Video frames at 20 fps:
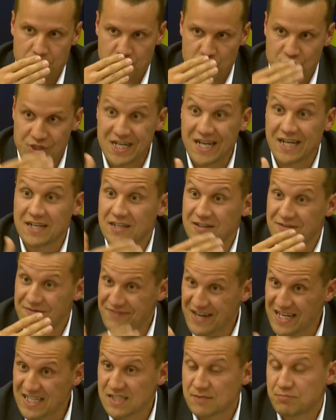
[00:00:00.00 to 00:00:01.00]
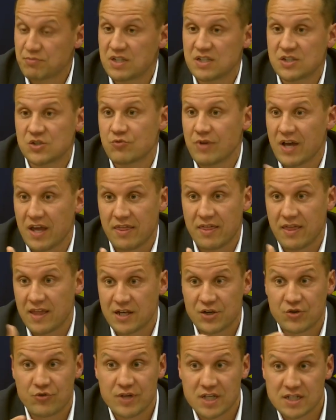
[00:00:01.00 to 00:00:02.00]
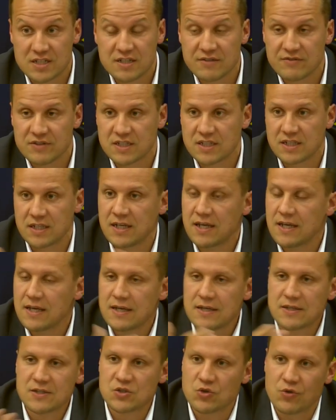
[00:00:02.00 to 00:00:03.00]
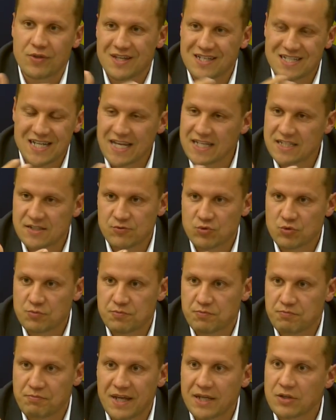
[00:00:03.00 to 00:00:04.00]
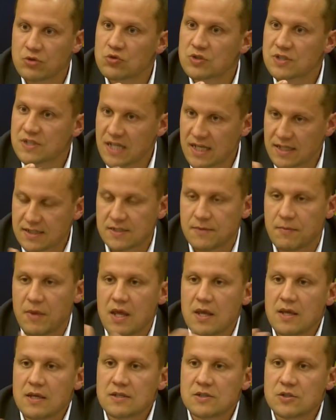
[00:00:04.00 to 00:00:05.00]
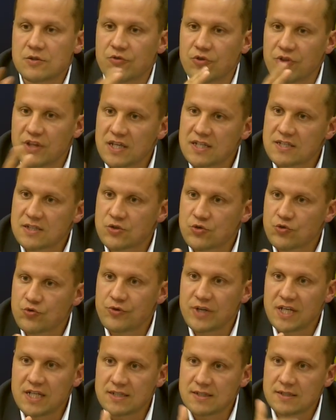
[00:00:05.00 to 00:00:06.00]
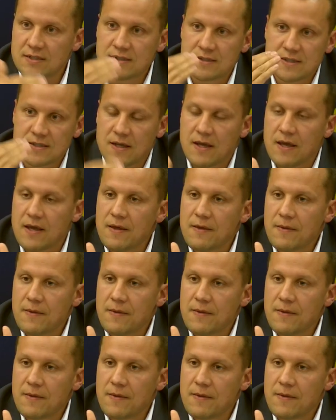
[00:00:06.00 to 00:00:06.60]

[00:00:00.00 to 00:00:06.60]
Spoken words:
protect investments rather than creativity, so the test would make no sense. So for these two reasons,